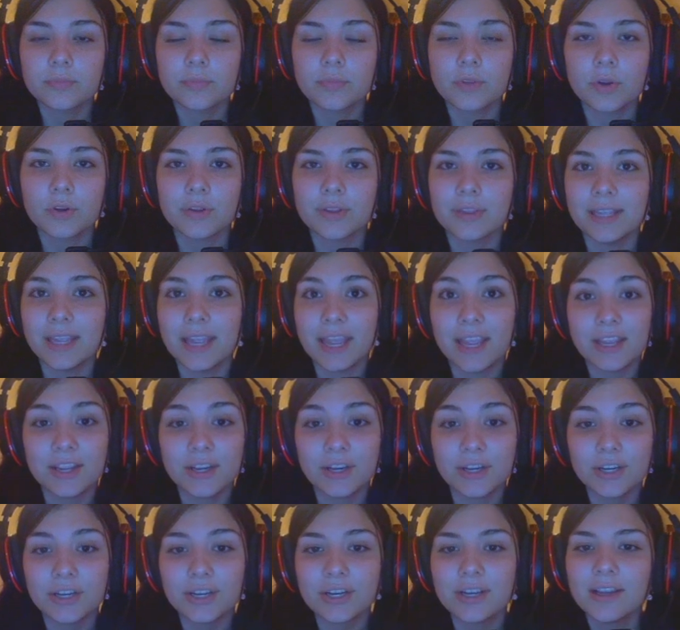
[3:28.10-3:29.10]
or the
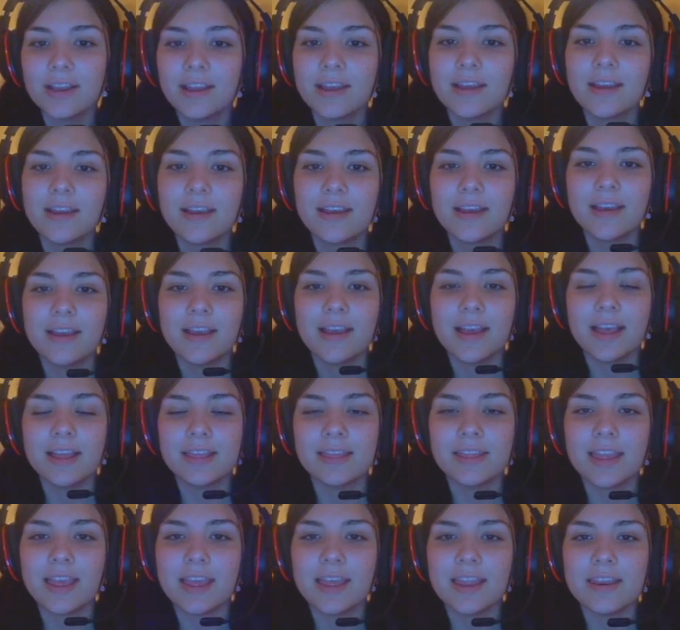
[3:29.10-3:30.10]
acre,
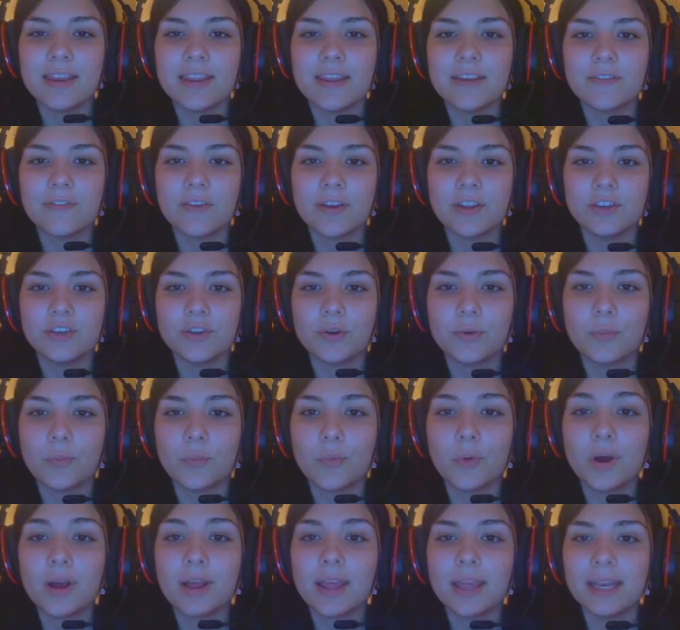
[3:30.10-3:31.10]
and then if I don't
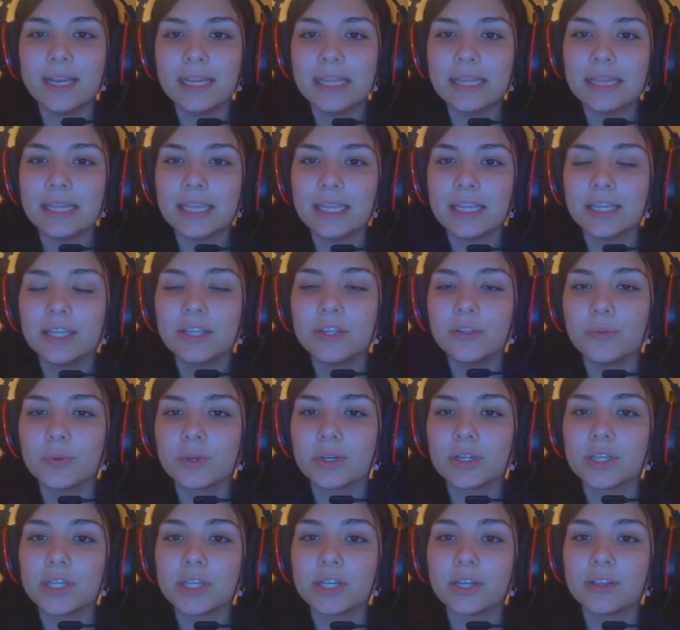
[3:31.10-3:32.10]
want anything, you want
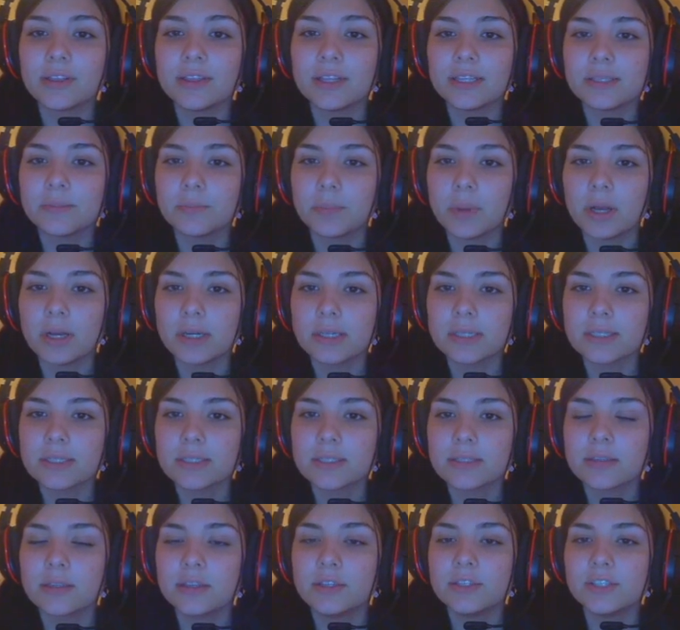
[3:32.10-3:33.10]
to click on this box,
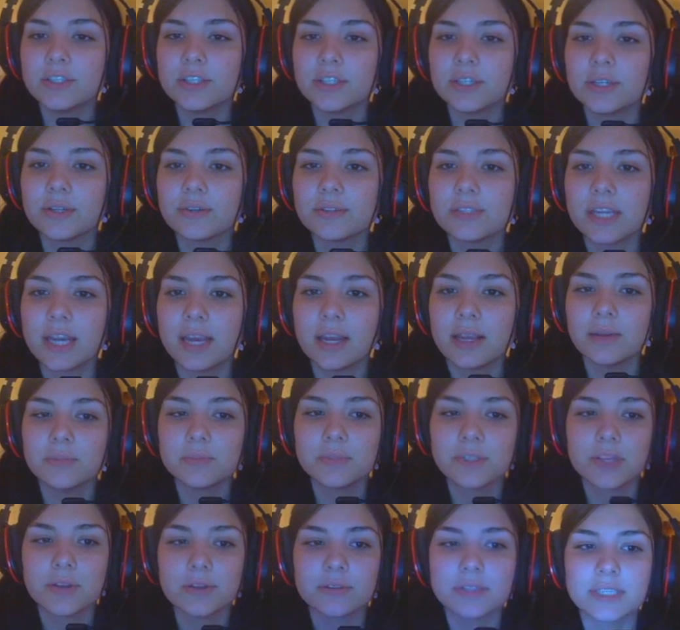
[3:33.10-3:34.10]
0
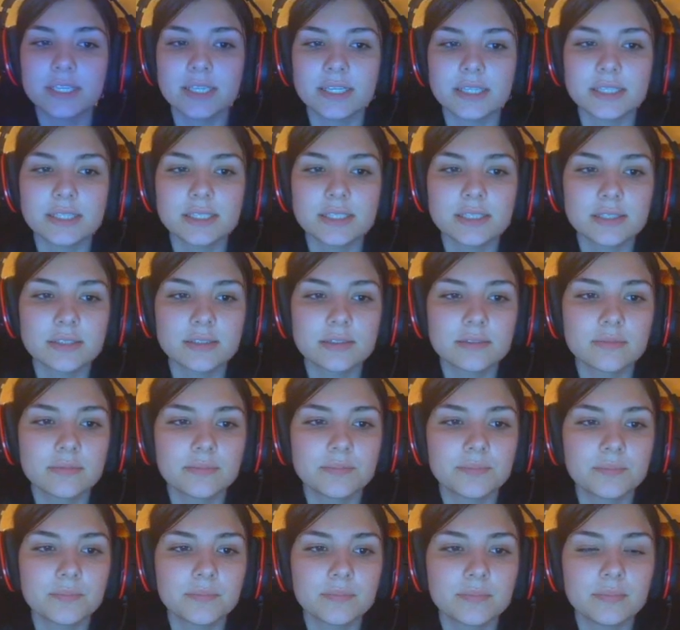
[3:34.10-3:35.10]
times 06,
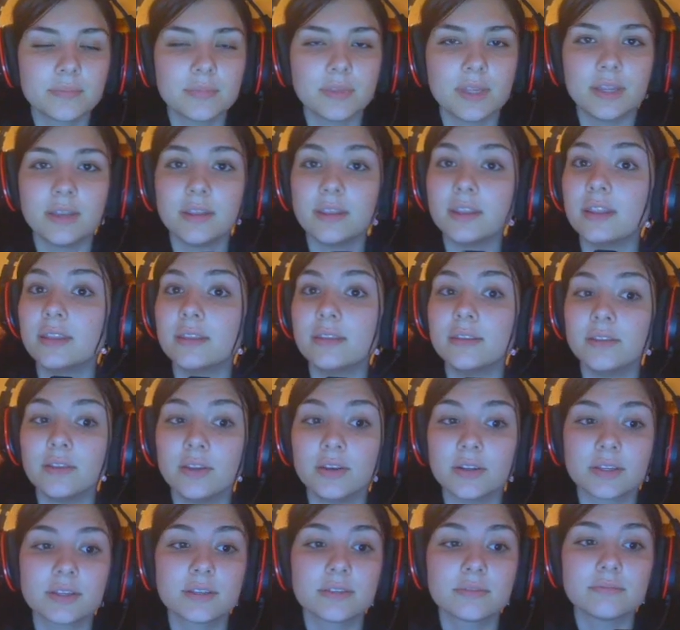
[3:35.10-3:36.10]
and look,
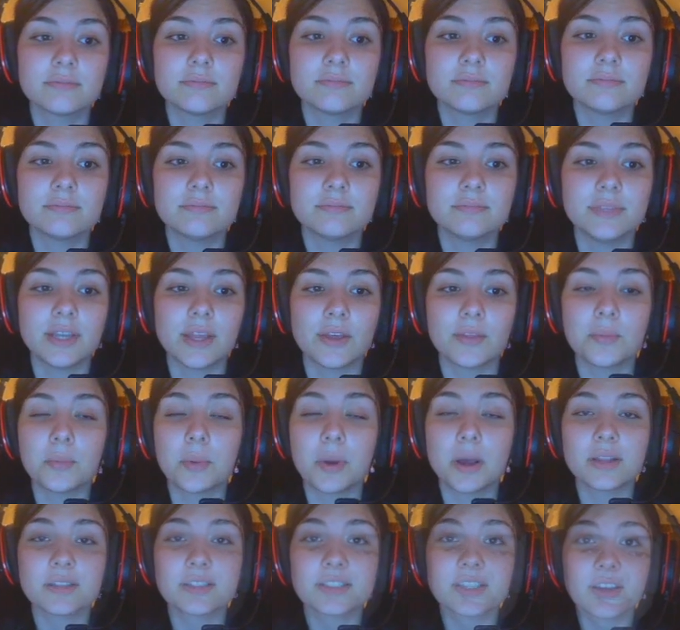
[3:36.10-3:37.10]
now the
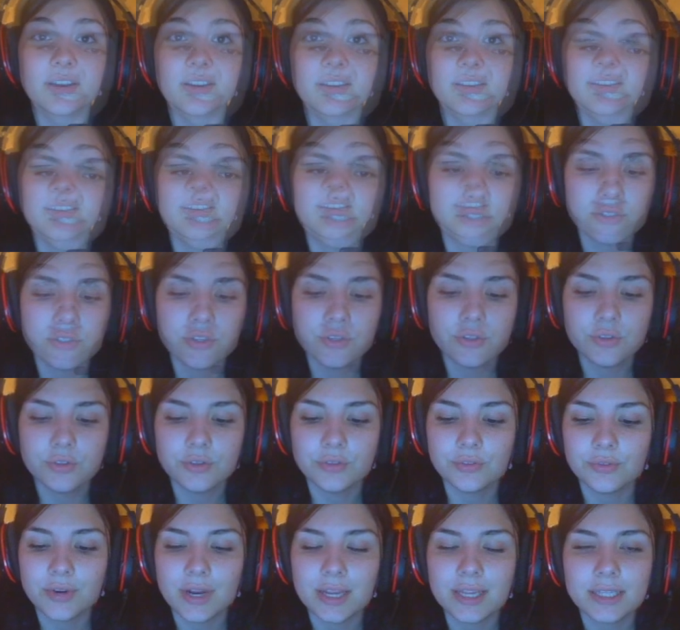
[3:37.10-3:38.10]
pond's gone. Do your
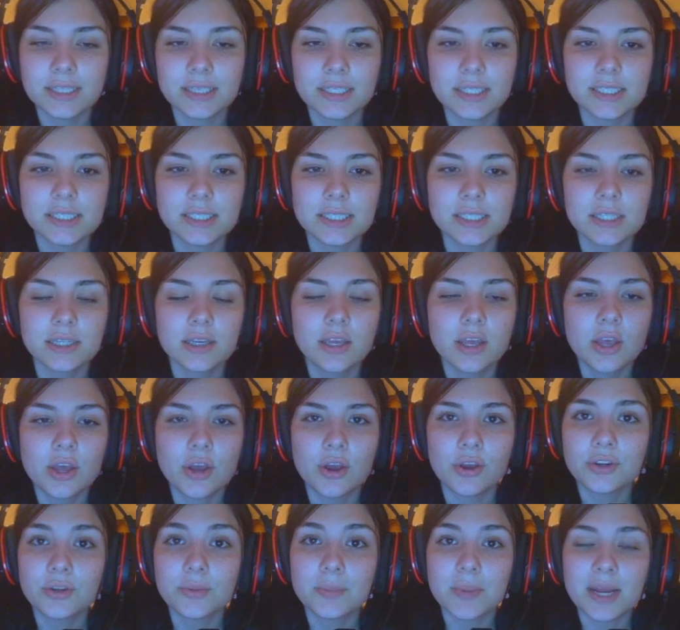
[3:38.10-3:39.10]
right click
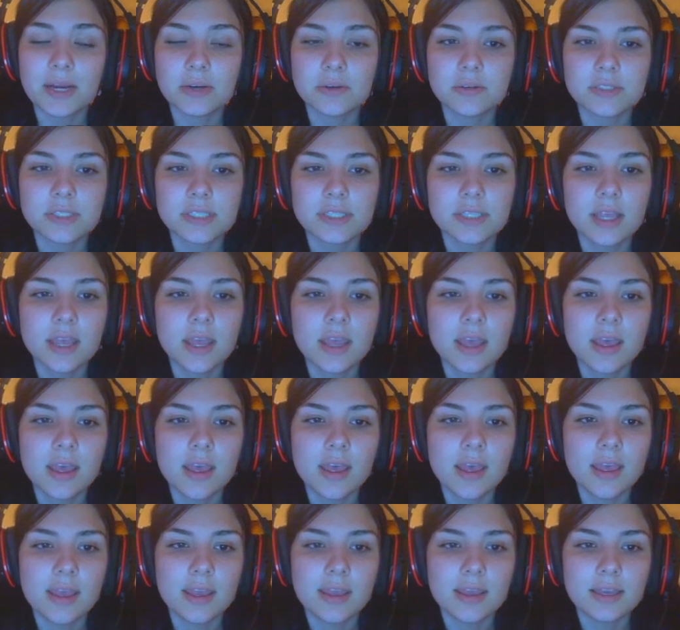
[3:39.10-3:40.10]
on your mouse
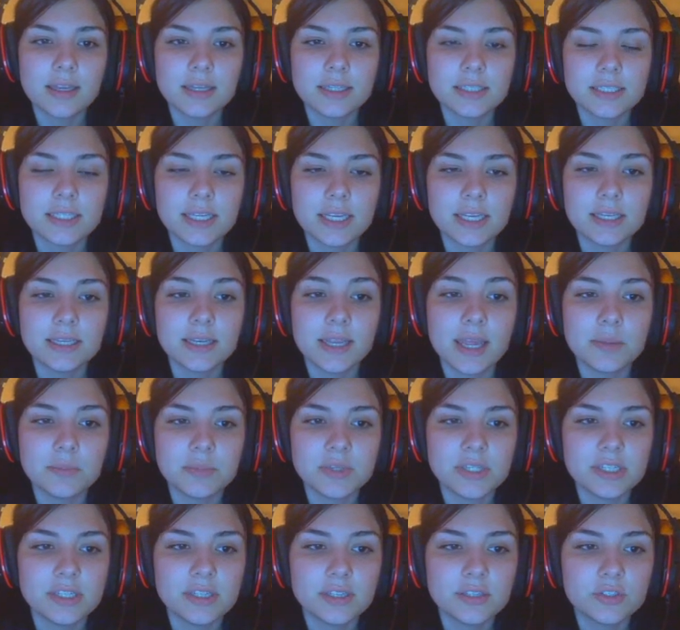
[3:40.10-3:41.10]
and get an
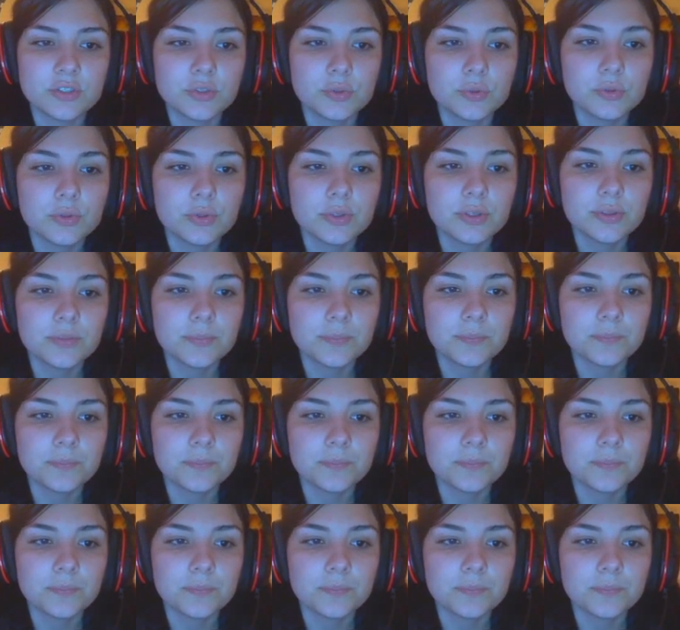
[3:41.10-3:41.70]
empty tool